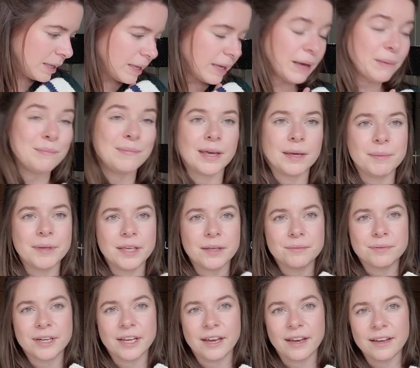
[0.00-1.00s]
and maybe
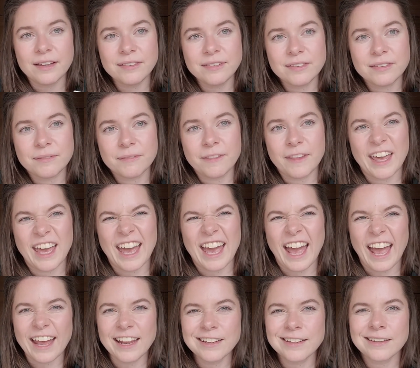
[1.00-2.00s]
even a hat,
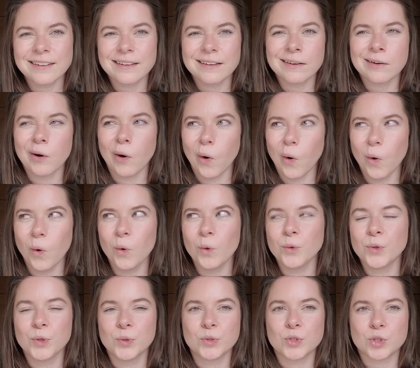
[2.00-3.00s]
and a whole
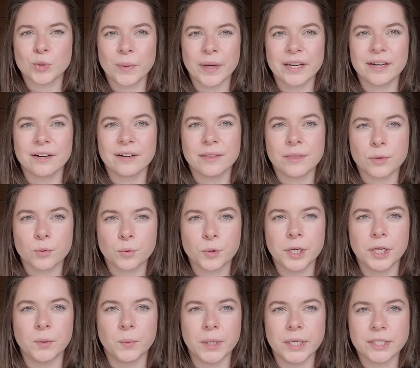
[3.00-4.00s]
new sweater in
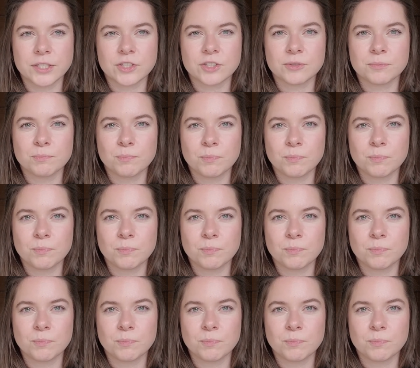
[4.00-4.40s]
3 weeks.